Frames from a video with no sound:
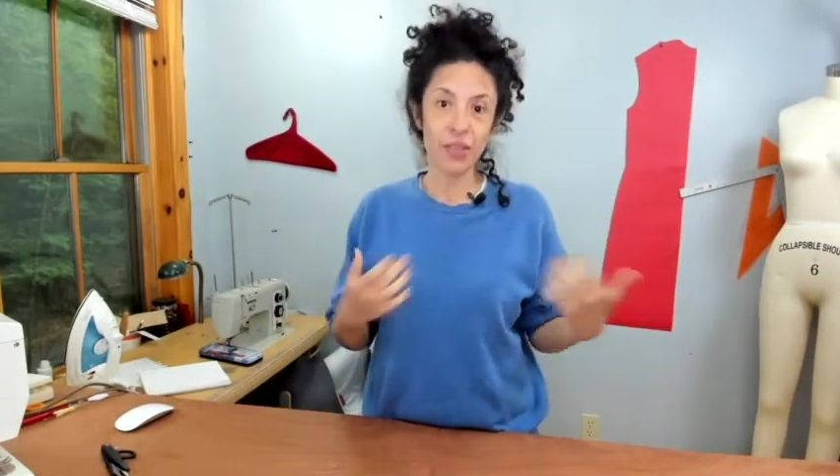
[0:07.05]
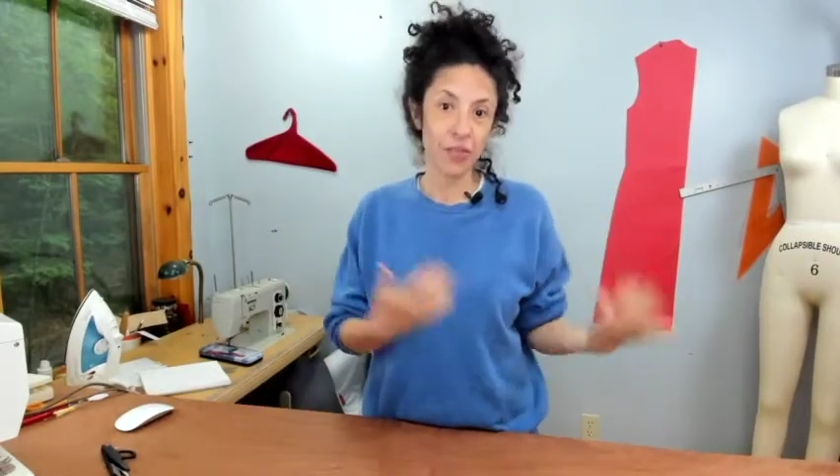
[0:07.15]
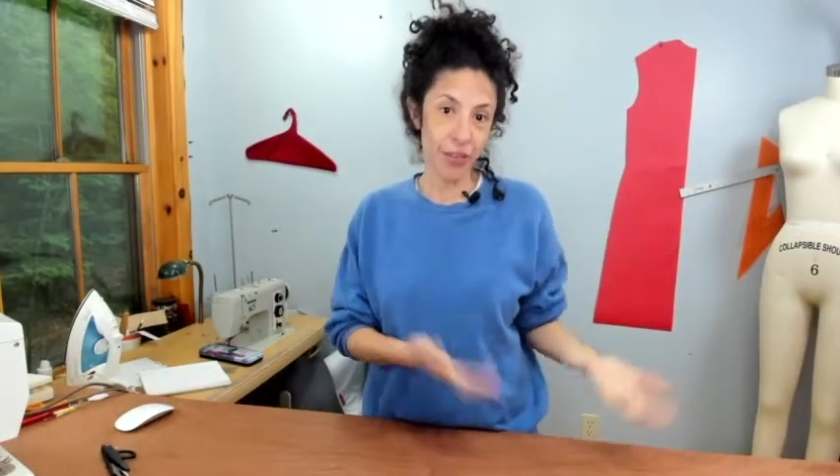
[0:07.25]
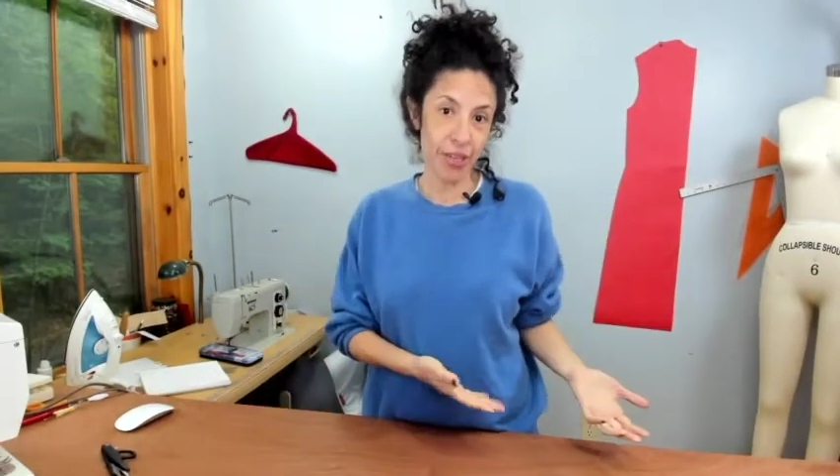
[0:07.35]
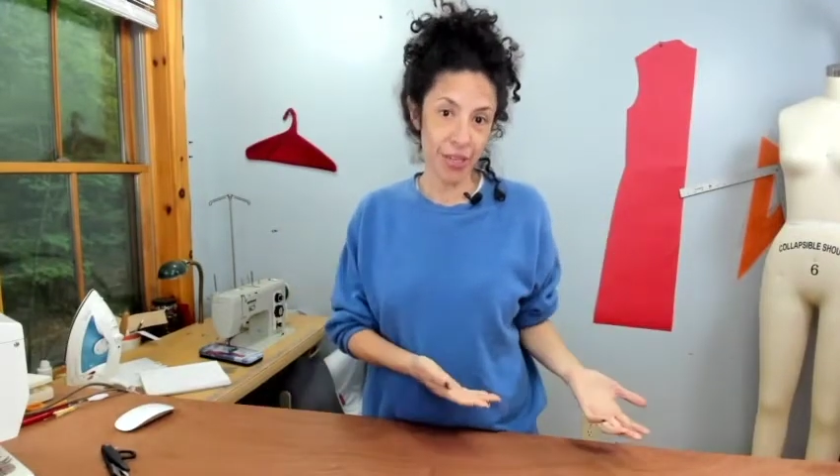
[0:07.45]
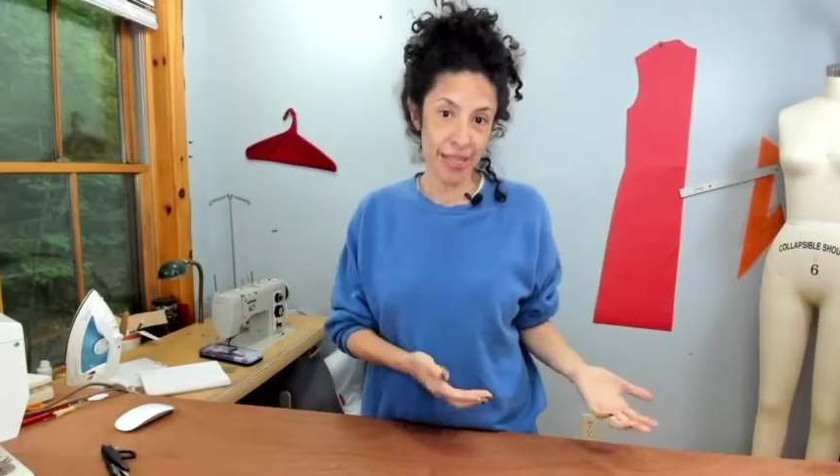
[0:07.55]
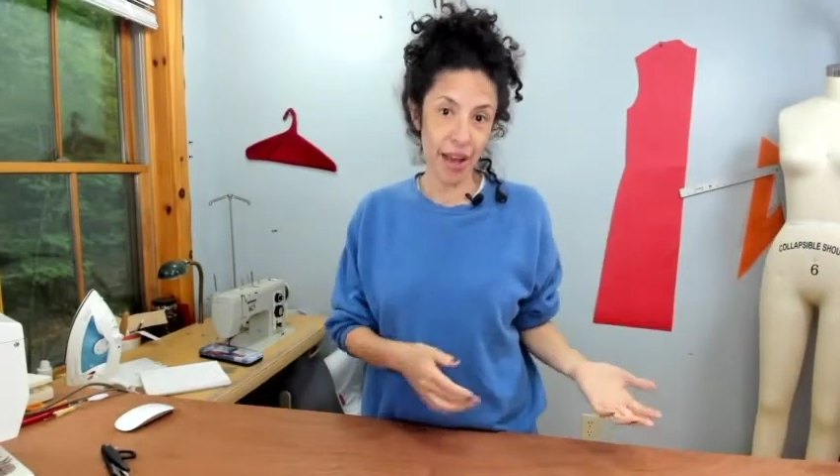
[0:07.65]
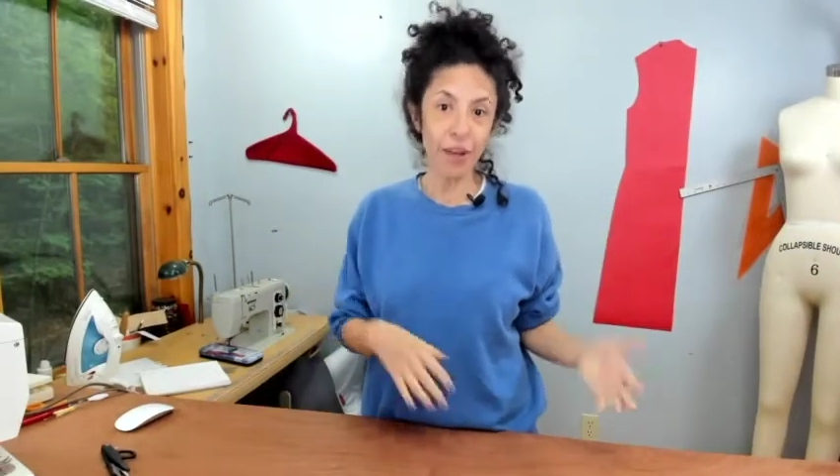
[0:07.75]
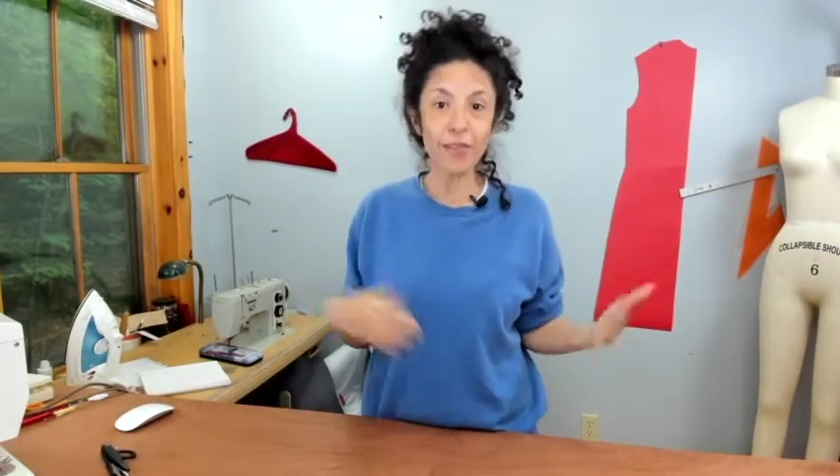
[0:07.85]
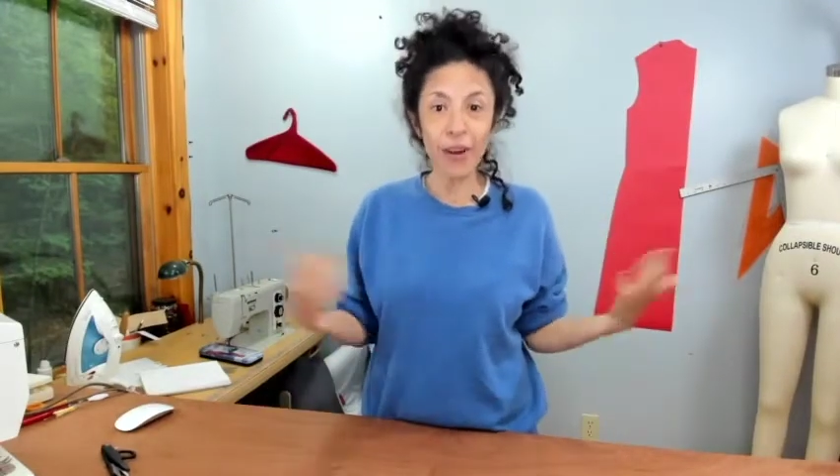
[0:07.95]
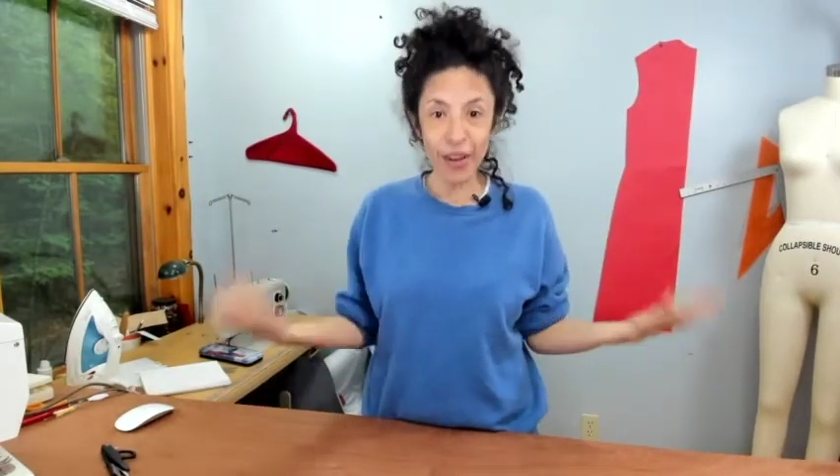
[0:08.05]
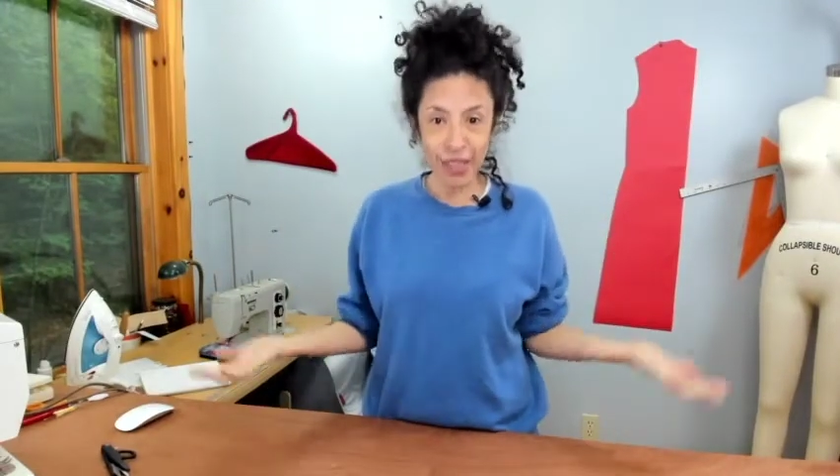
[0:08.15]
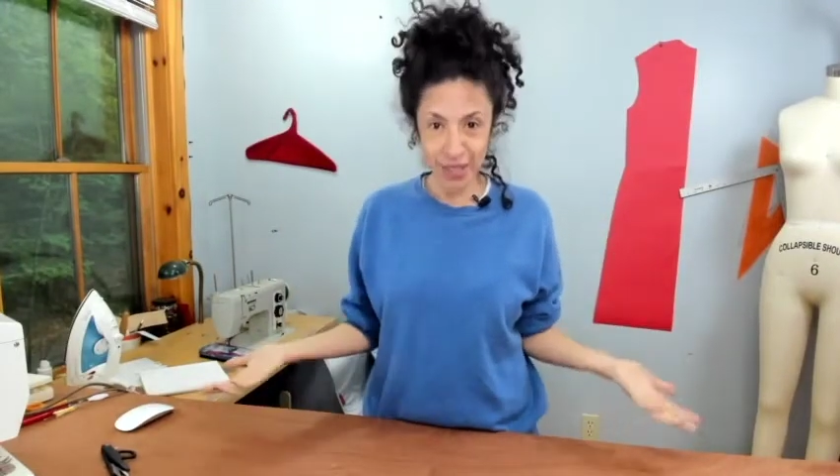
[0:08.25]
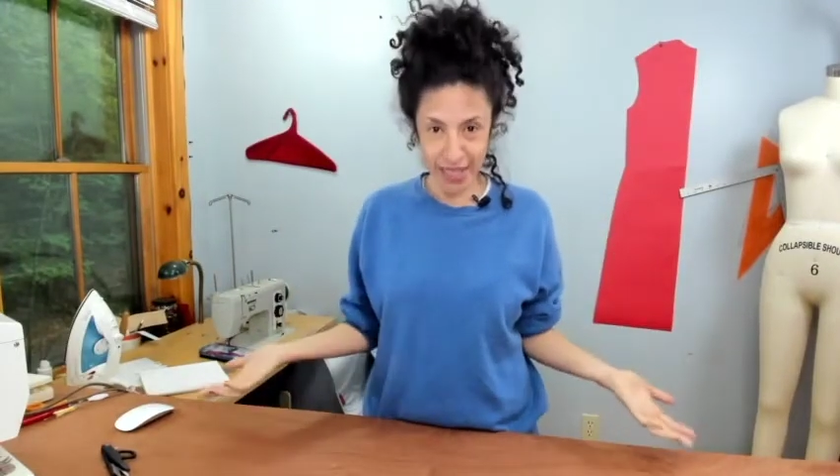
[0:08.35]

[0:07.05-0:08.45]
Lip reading: for yourself or to